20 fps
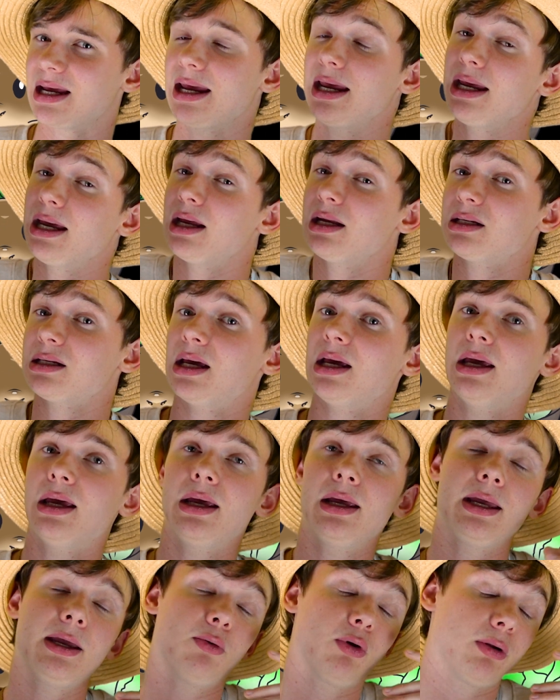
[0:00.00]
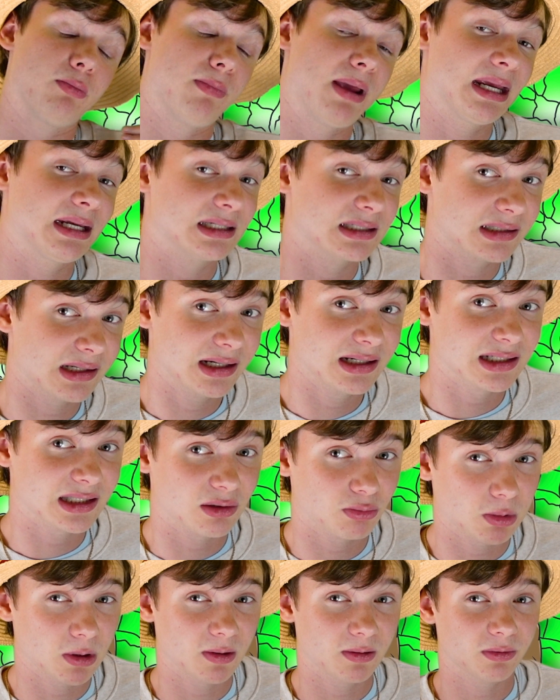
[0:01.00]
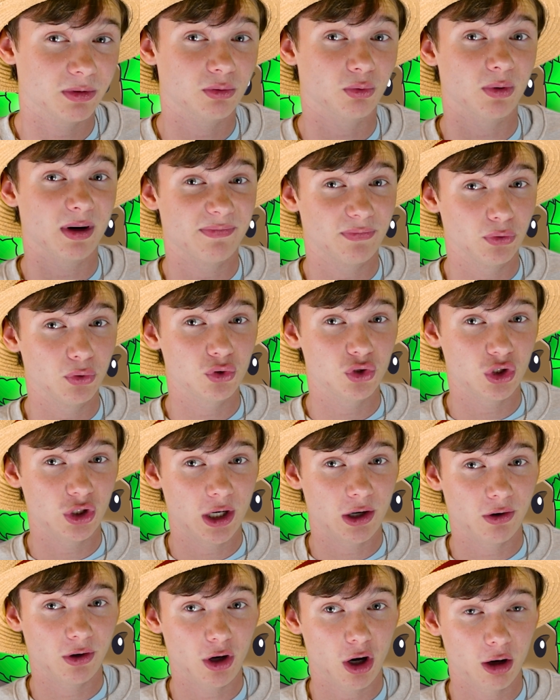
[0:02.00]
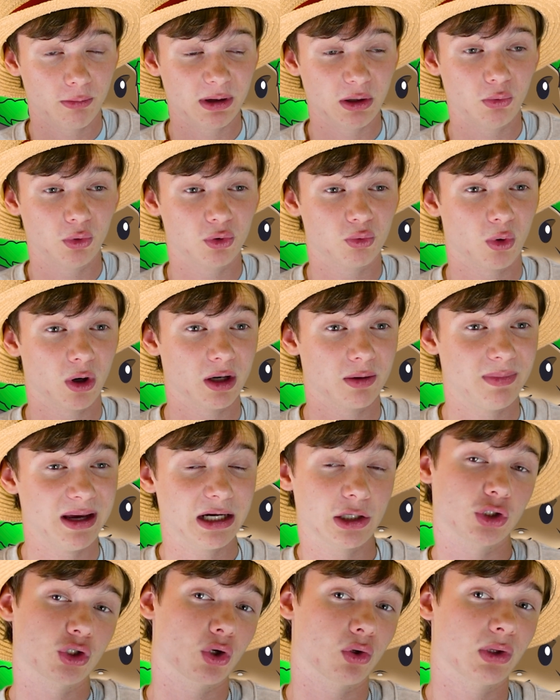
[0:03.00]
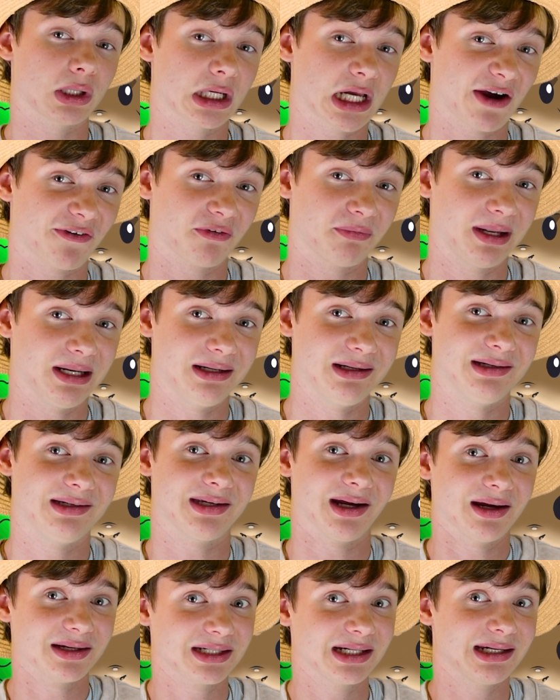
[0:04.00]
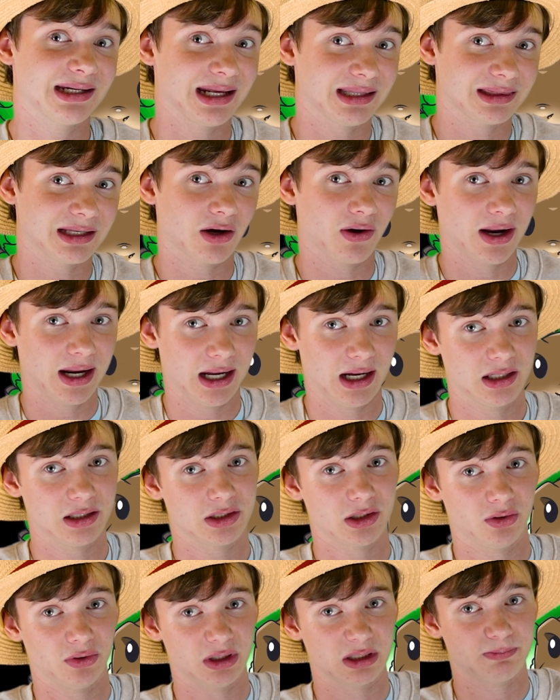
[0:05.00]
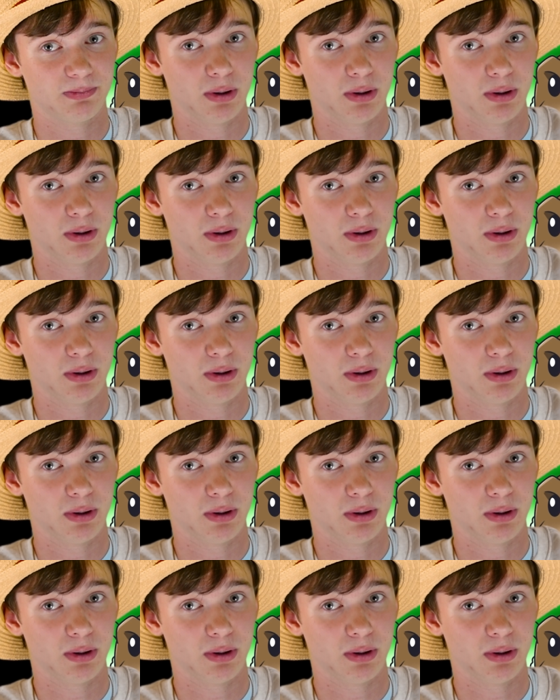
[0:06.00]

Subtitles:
And it would make sense that the Revolutionary Army would want to make sure the government doesn't get their hands on this